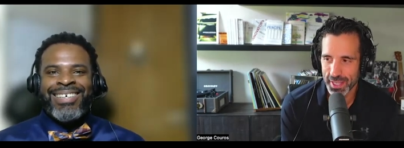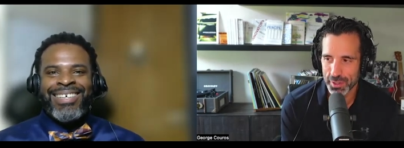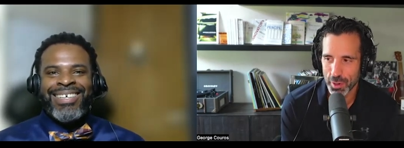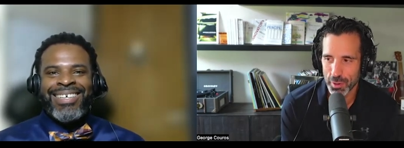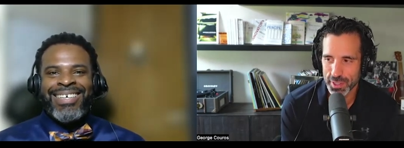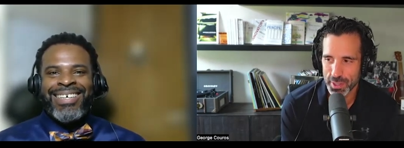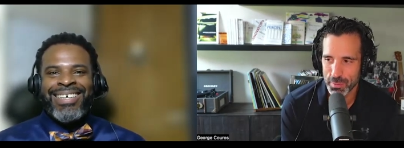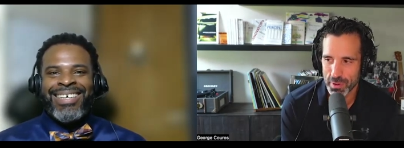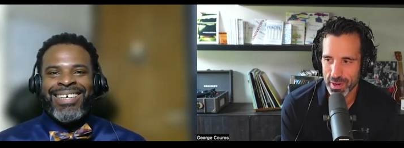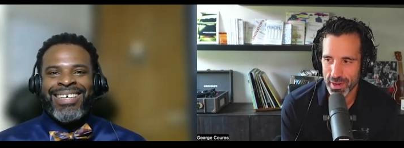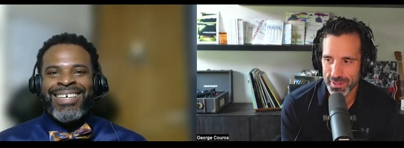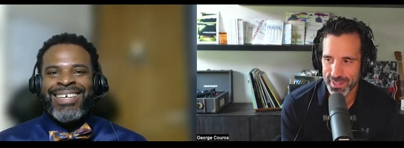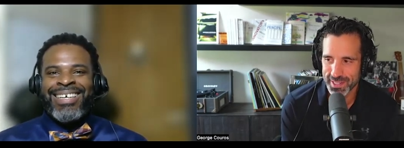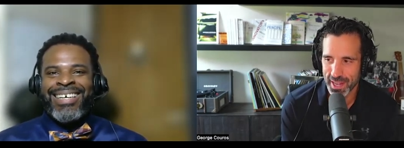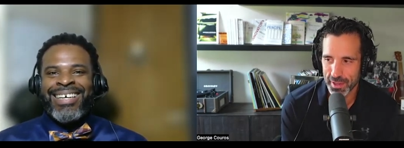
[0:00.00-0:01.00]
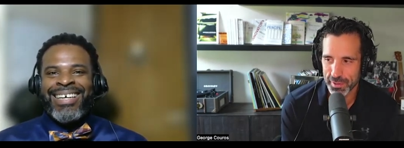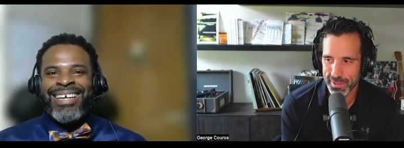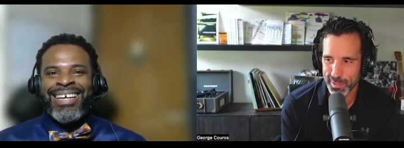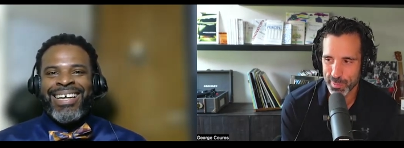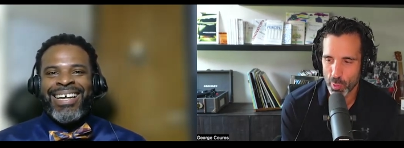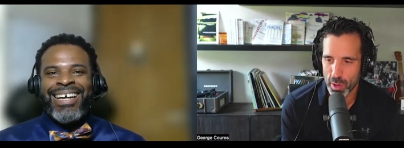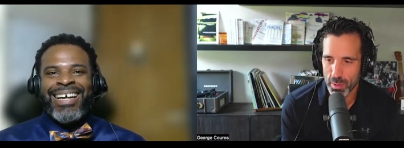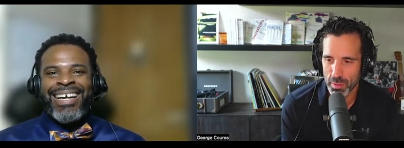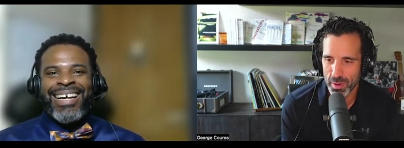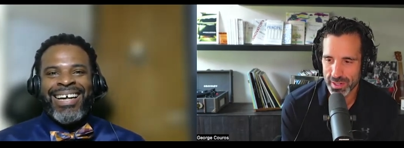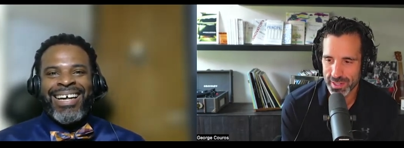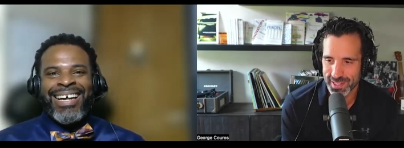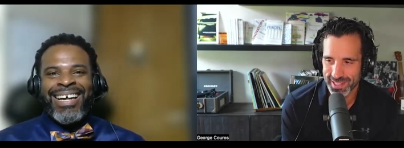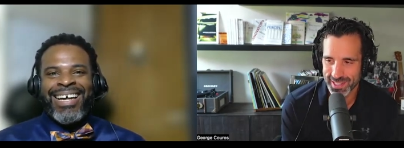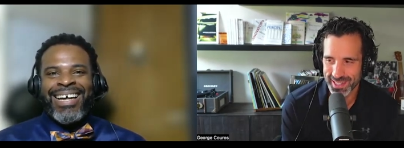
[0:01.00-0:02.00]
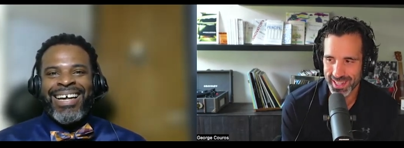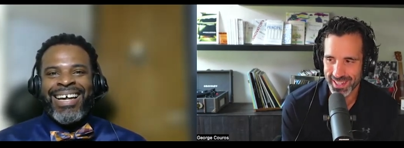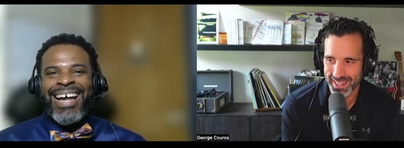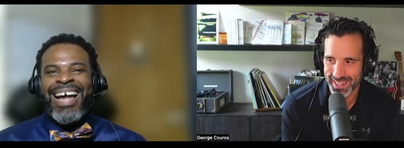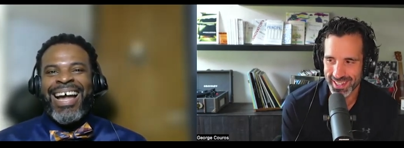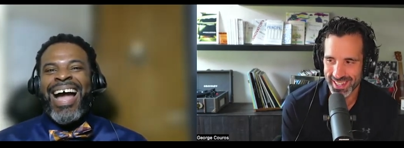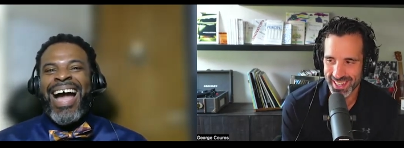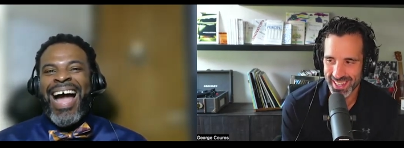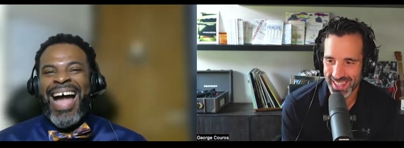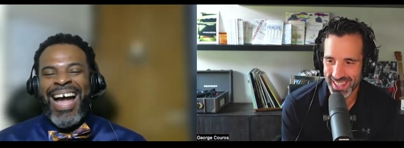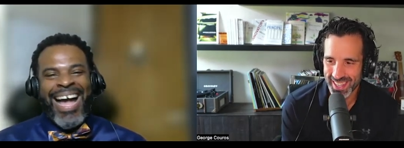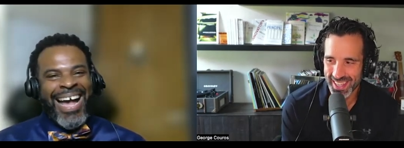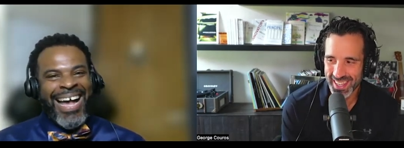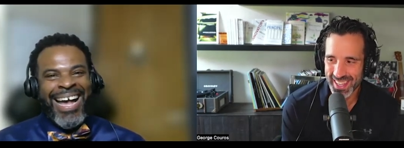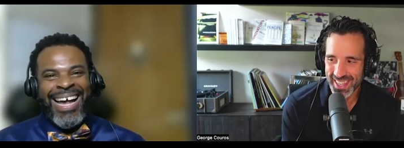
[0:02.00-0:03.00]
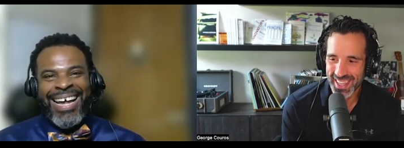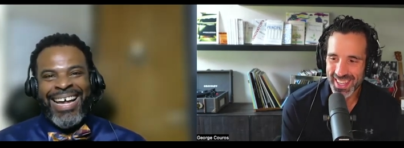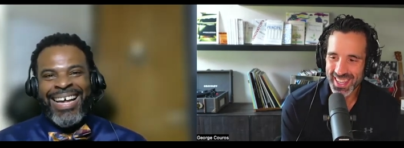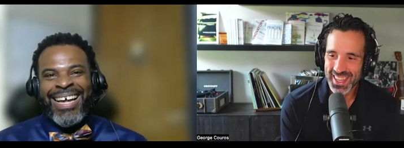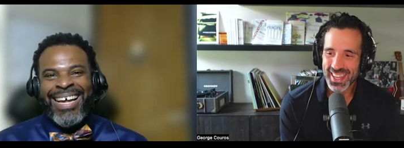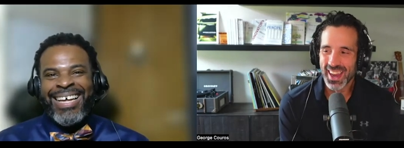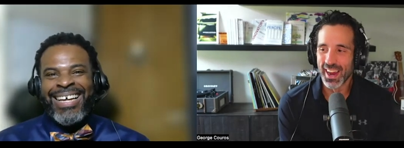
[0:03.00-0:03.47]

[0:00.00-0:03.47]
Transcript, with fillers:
Speaker 1: can go somewhere else other than Walmart. Isn't that like?